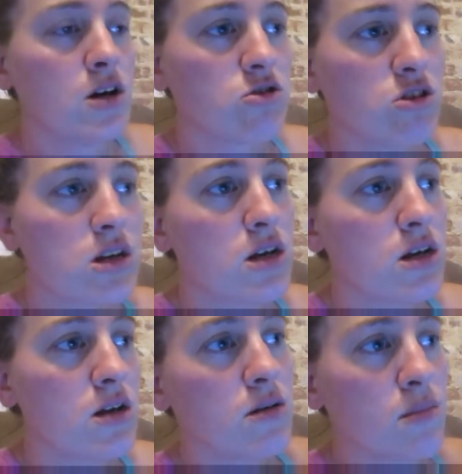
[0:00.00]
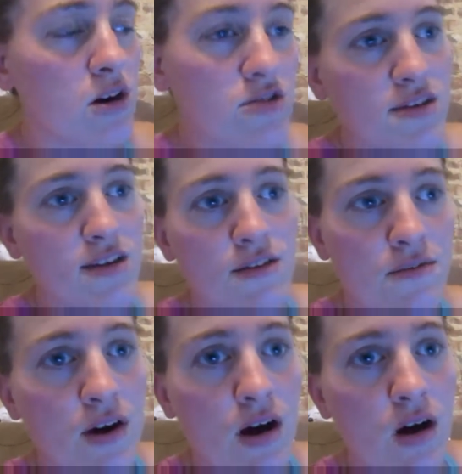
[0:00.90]
she marked it as
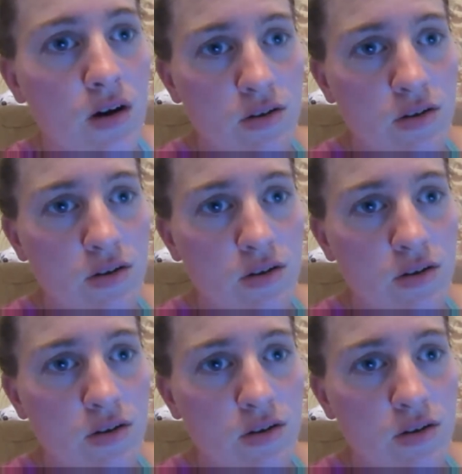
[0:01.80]
fraud.